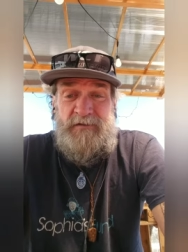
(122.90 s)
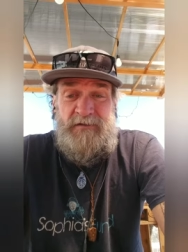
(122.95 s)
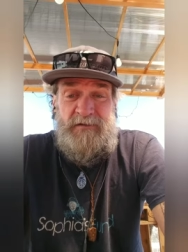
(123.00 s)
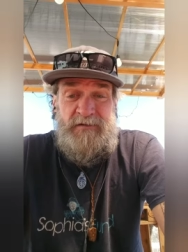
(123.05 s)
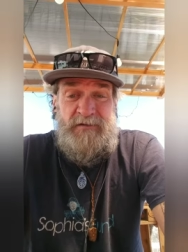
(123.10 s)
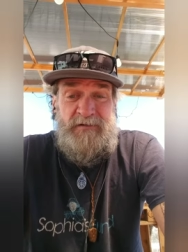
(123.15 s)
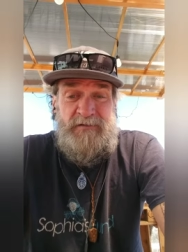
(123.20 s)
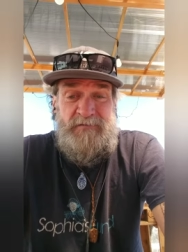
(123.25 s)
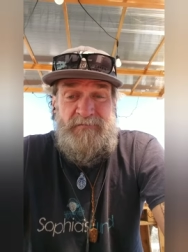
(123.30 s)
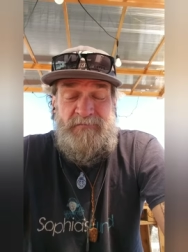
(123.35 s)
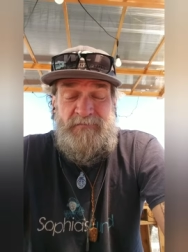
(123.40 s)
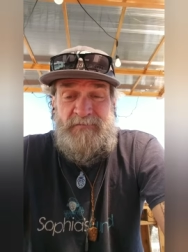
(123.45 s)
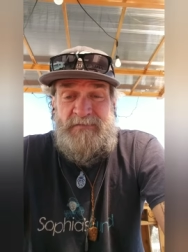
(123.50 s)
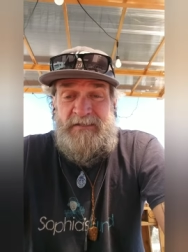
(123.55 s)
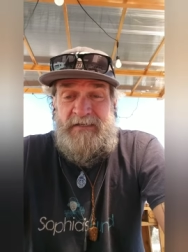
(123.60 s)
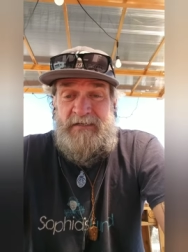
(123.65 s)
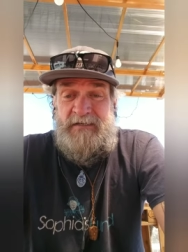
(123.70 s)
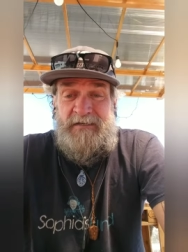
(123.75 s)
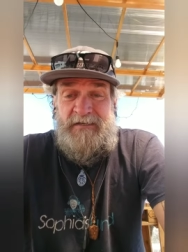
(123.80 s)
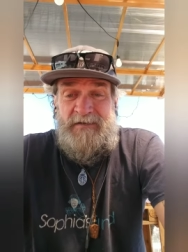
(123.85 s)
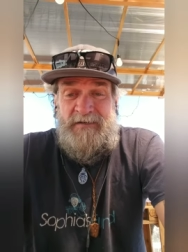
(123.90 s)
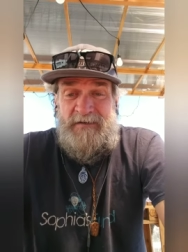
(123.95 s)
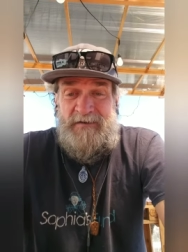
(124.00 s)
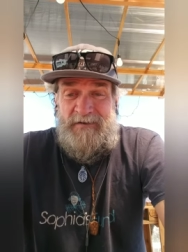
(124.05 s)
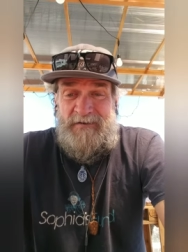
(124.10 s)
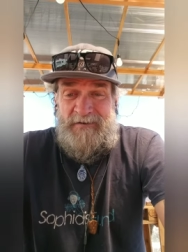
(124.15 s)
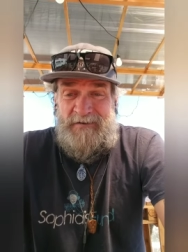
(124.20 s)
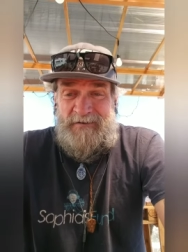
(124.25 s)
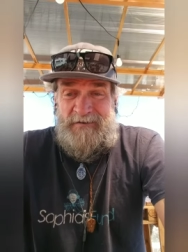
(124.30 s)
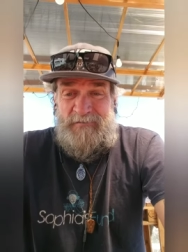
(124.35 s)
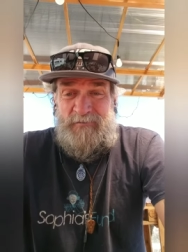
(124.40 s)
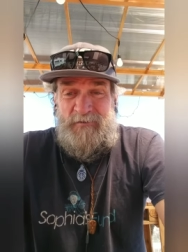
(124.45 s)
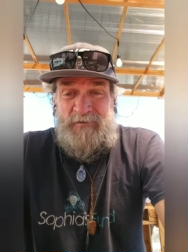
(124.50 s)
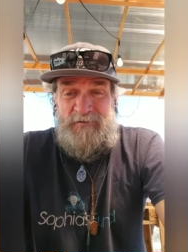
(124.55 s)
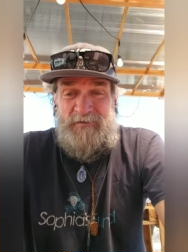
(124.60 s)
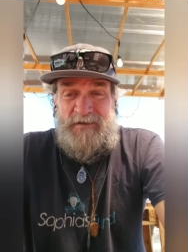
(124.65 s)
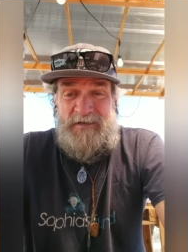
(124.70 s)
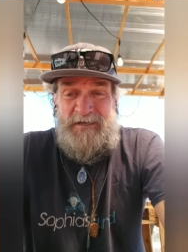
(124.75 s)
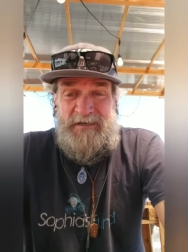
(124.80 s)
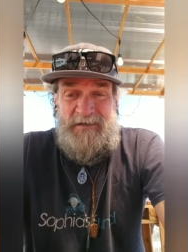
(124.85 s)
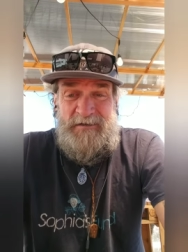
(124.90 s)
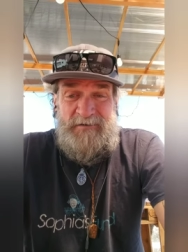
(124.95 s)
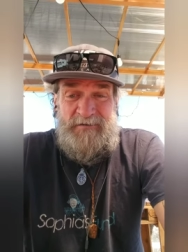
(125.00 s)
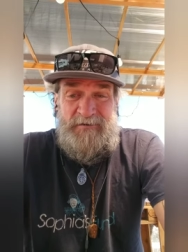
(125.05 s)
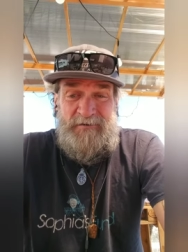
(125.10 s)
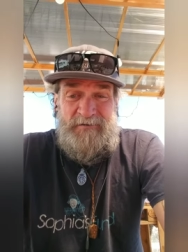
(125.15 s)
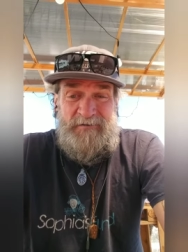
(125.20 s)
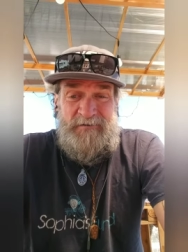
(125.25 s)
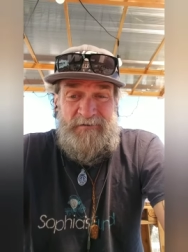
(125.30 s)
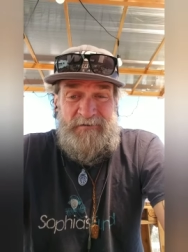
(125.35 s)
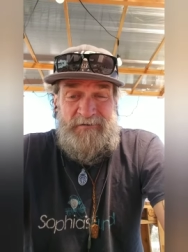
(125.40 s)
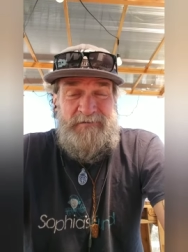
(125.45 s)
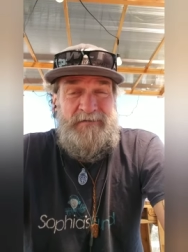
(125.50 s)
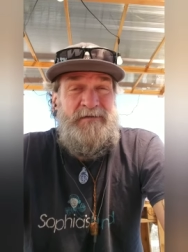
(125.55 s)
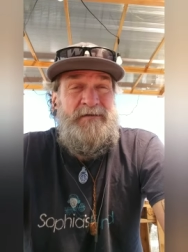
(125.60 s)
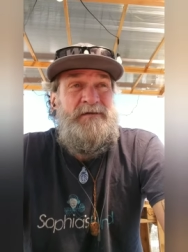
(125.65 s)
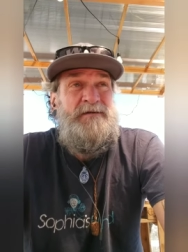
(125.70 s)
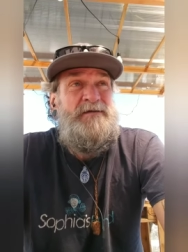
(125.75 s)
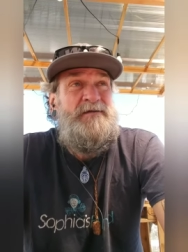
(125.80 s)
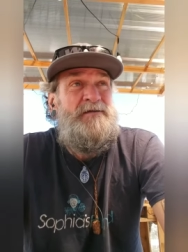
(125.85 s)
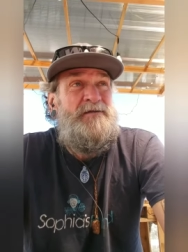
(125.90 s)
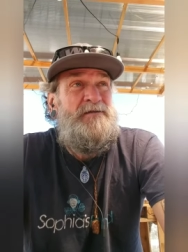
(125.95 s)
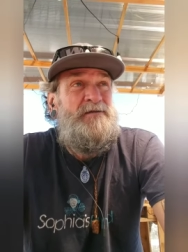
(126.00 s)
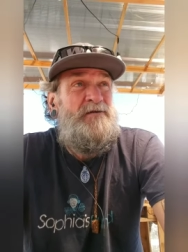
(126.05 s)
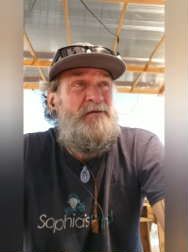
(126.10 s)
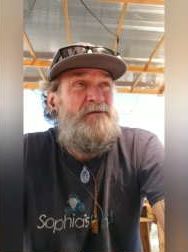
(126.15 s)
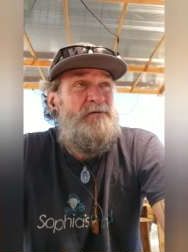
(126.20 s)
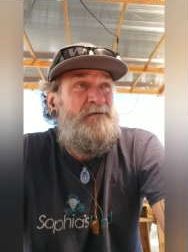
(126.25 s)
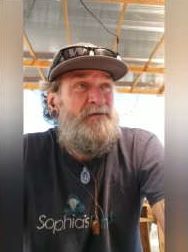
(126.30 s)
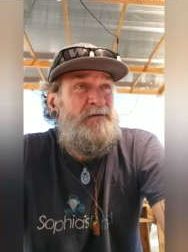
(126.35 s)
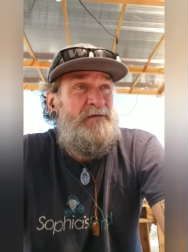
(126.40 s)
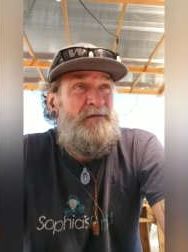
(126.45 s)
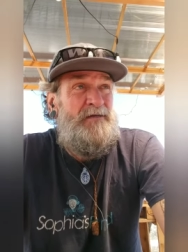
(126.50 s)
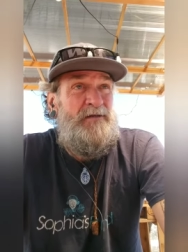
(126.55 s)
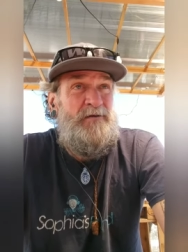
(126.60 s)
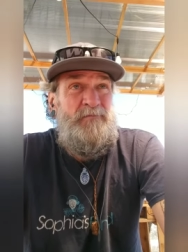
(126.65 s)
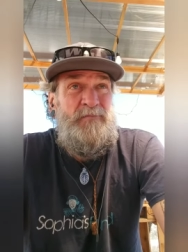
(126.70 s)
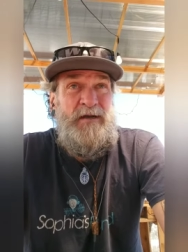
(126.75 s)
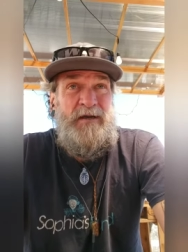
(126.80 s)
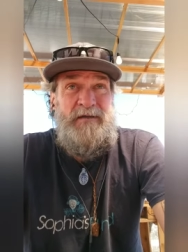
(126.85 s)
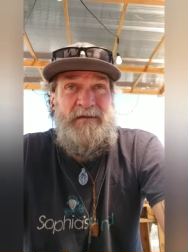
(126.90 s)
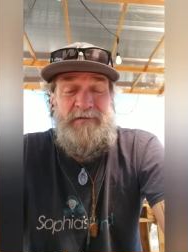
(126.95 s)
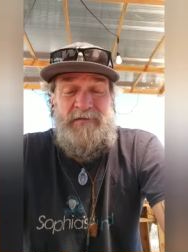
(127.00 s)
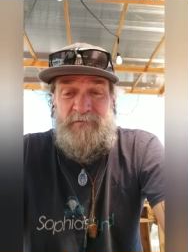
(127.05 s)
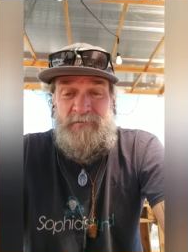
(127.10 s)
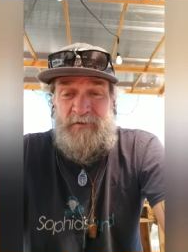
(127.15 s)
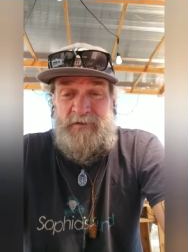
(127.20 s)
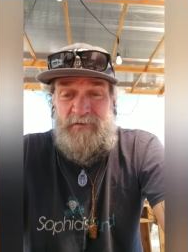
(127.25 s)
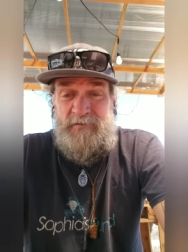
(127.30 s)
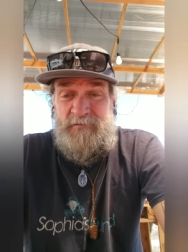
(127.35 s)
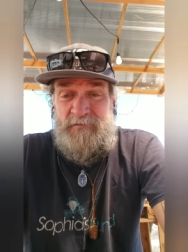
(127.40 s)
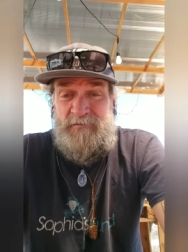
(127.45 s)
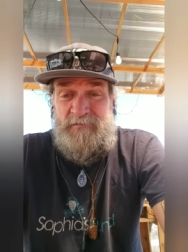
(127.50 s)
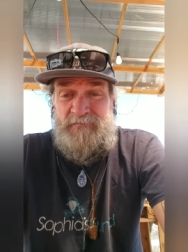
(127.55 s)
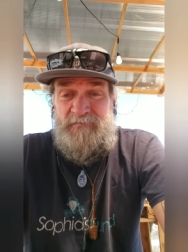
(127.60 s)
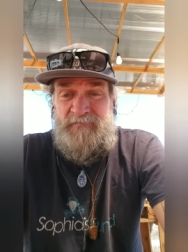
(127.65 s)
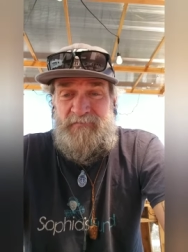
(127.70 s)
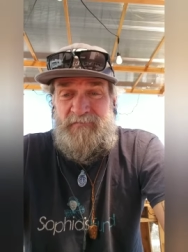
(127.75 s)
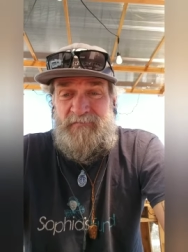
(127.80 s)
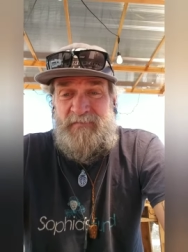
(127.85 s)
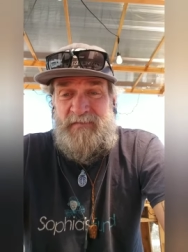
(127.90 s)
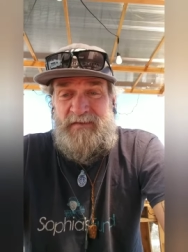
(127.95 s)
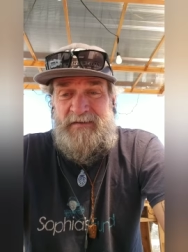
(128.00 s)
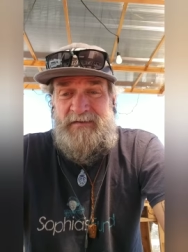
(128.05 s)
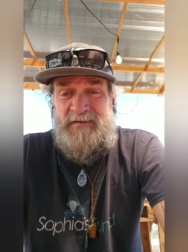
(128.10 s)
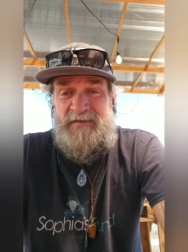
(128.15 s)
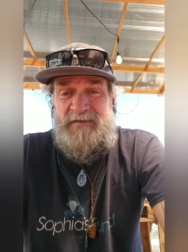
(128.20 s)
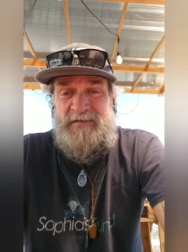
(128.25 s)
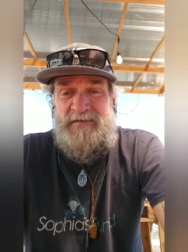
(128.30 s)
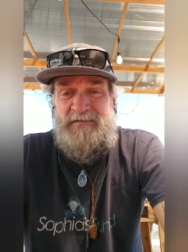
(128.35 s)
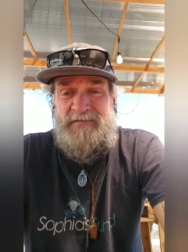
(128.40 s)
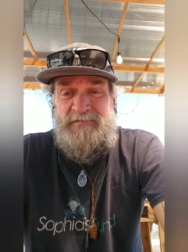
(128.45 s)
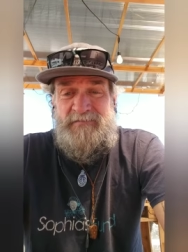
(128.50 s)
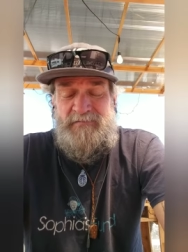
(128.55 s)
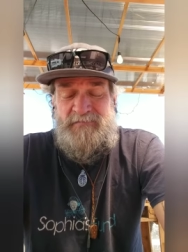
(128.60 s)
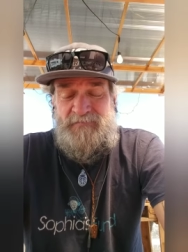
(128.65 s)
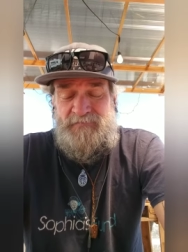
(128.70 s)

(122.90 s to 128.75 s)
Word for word: the uh, with the healer and you know getting back into my own uh,